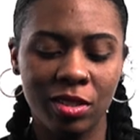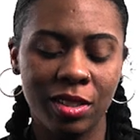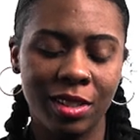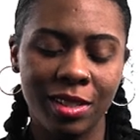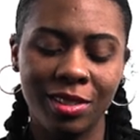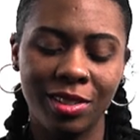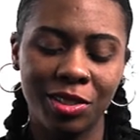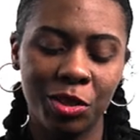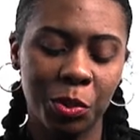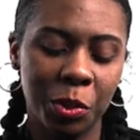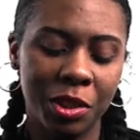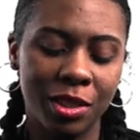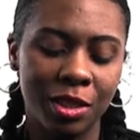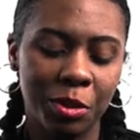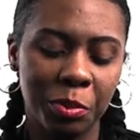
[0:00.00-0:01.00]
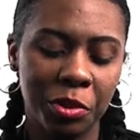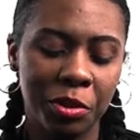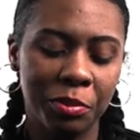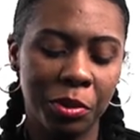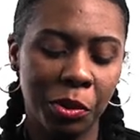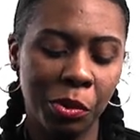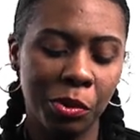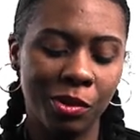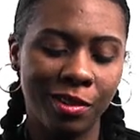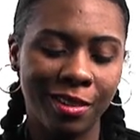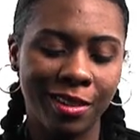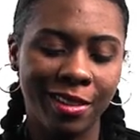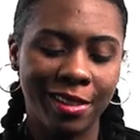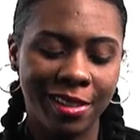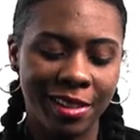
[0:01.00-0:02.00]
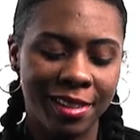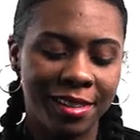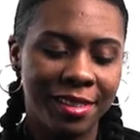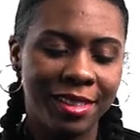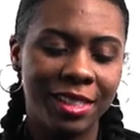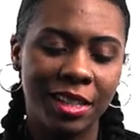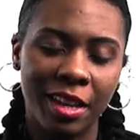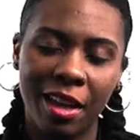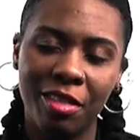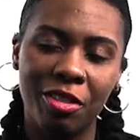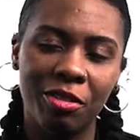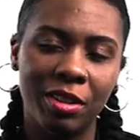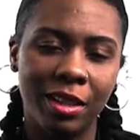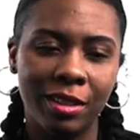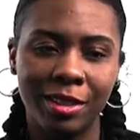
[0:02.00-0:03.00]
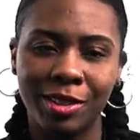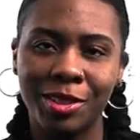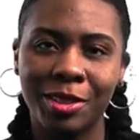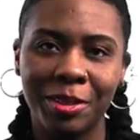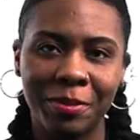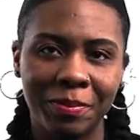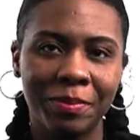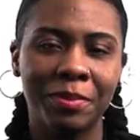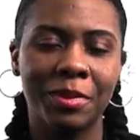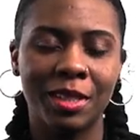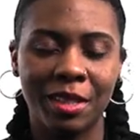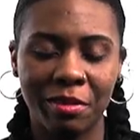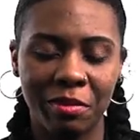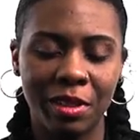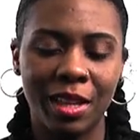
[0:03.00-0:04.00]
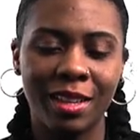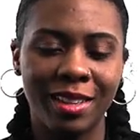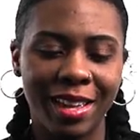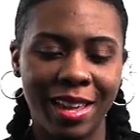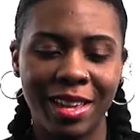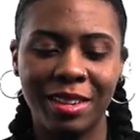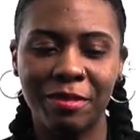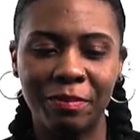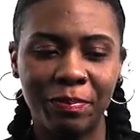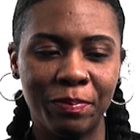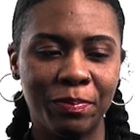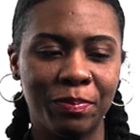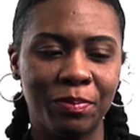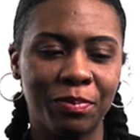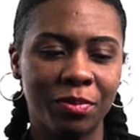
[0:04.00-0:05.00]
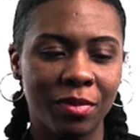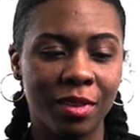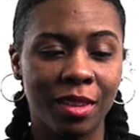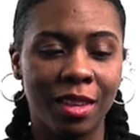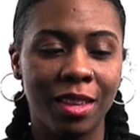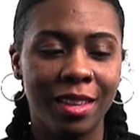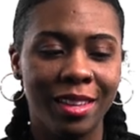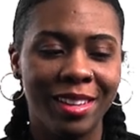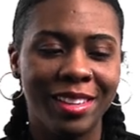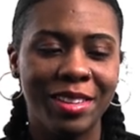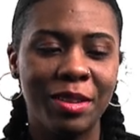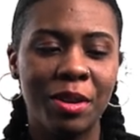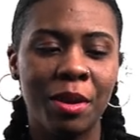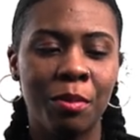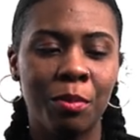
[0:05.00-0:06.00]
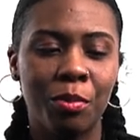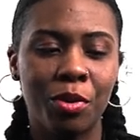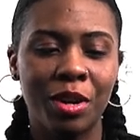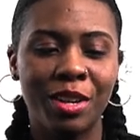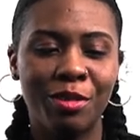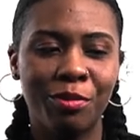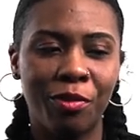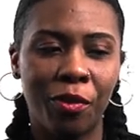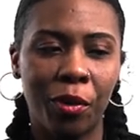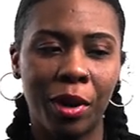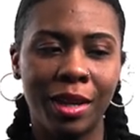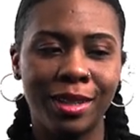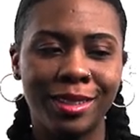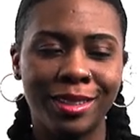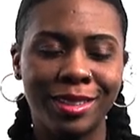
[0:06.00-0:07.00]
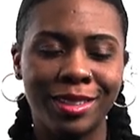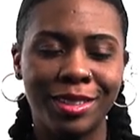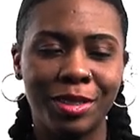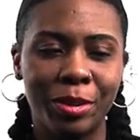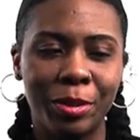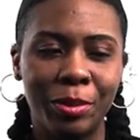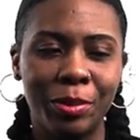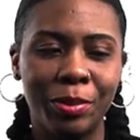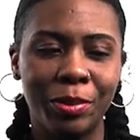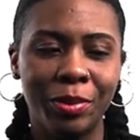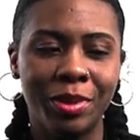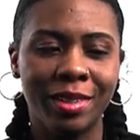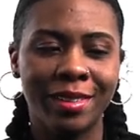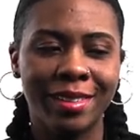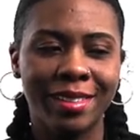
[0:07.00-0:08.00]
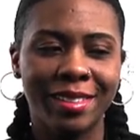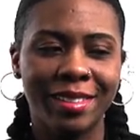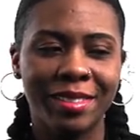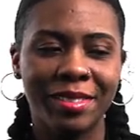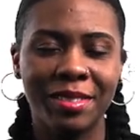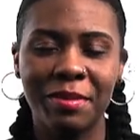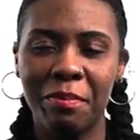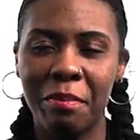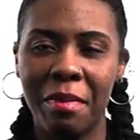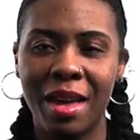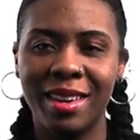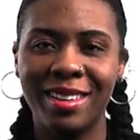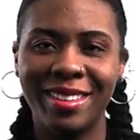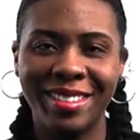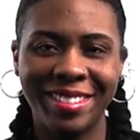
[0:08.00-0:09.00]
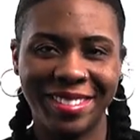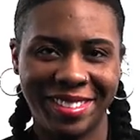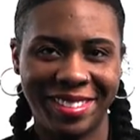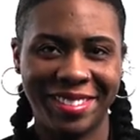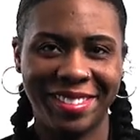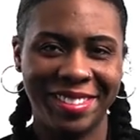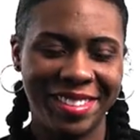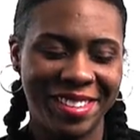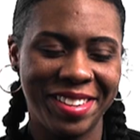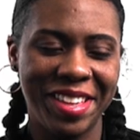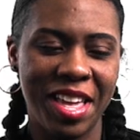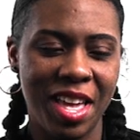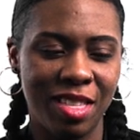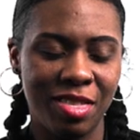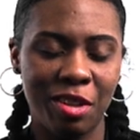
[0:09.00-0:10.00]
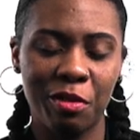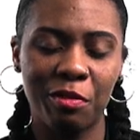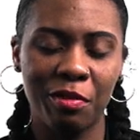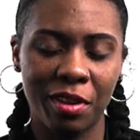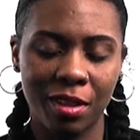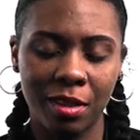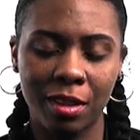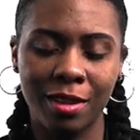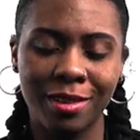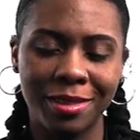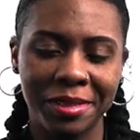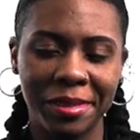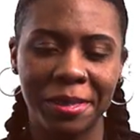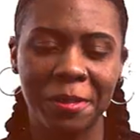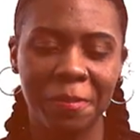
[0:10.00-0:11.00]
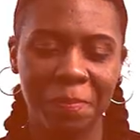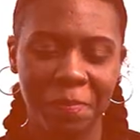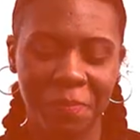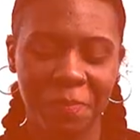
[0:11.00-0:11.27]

he just wants to promote togetherness, like, and bring a voice to men and their feelings.